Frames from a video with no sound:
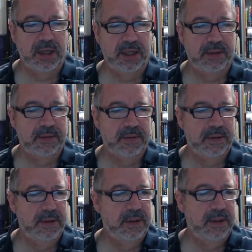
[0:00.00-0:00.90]
and
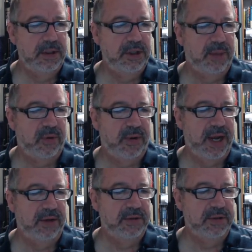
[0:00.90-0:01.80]
jump
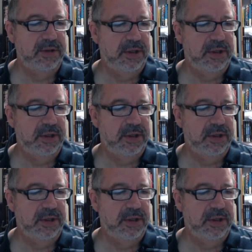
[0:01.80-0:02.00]
around to the